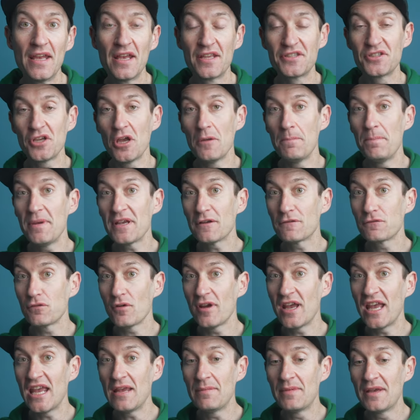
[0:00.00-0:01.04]
So a bigger
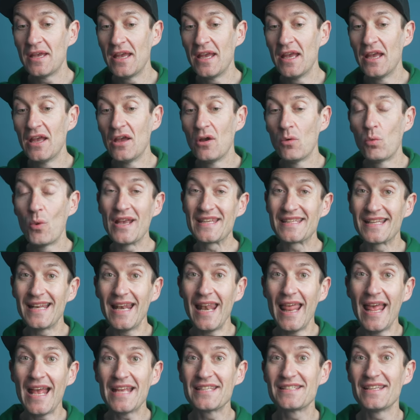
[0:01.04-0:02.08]
frame weighs
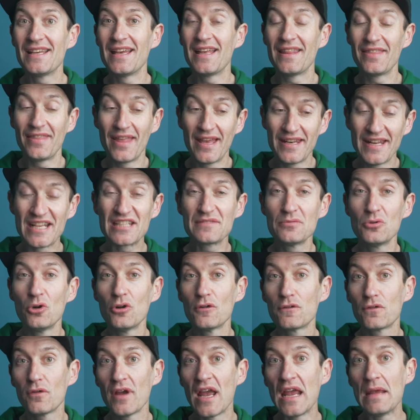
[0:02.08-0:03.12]
less than a smaller
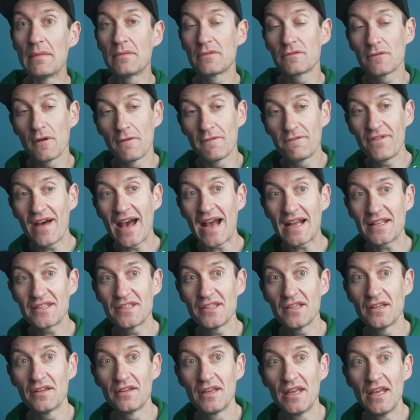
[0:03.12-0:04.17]
frame from
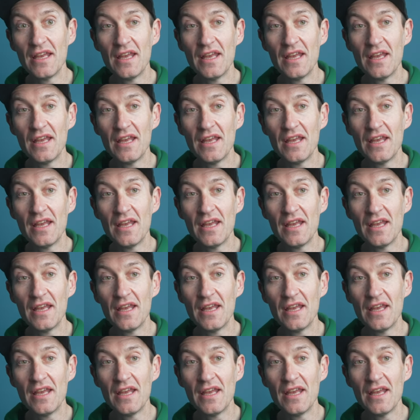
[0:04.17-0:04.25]
Factor,